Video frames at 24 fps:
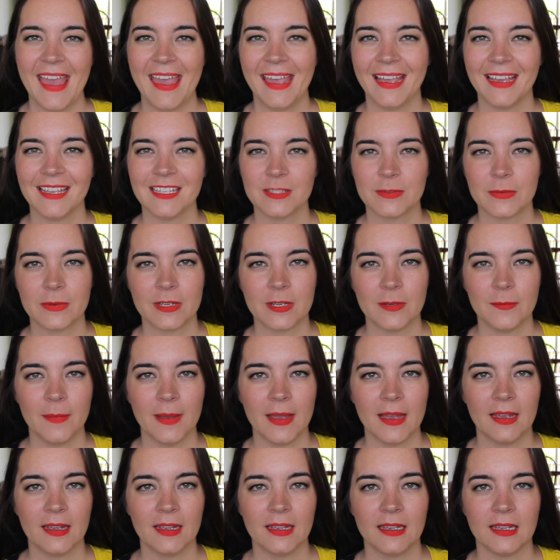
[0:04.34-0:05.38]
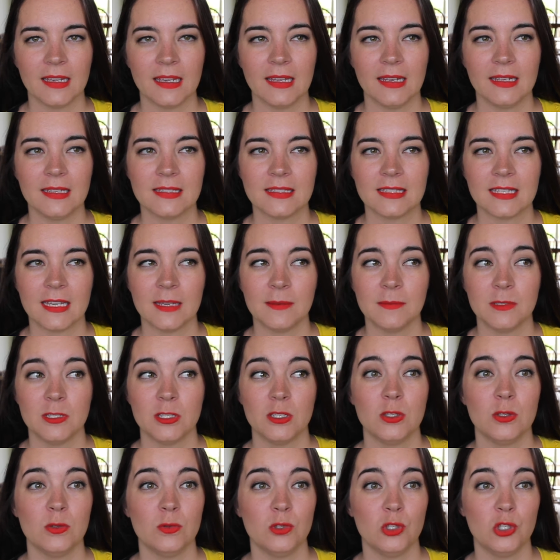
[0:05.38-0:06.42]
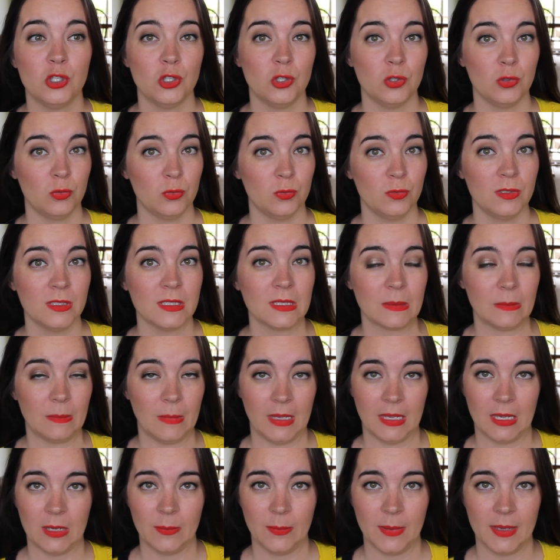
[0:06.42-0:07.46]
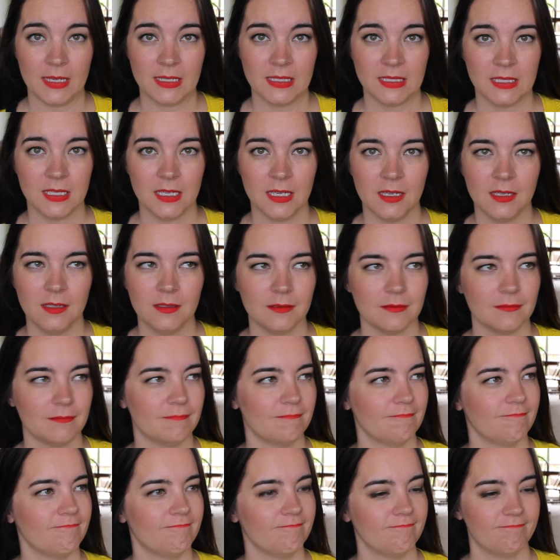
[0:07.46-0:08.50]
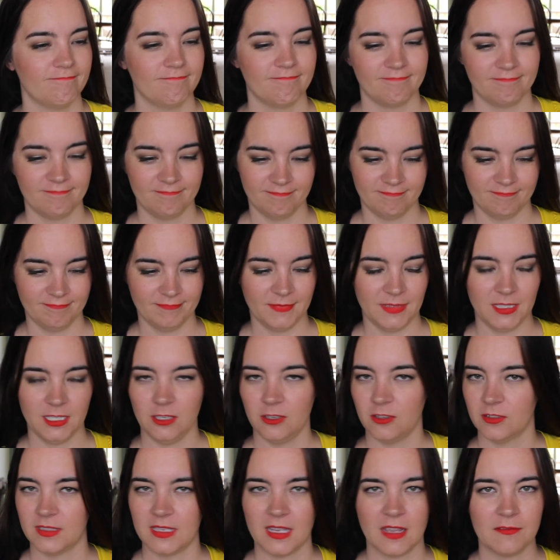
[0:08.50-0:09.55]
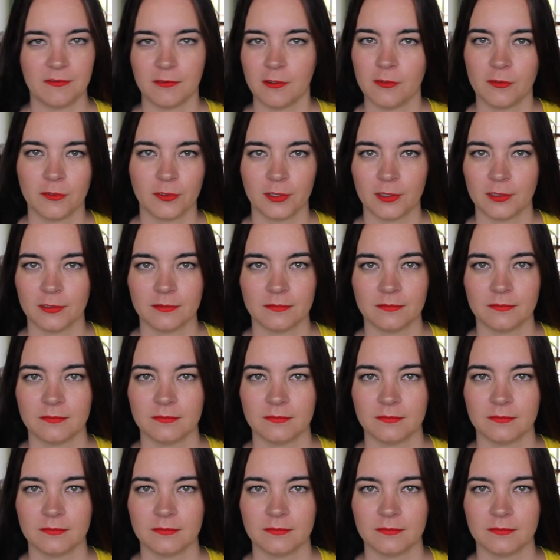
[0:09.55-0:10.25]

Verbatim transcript: Hey guys, welcome back. It is time to do June's makeup basket. The year is half over.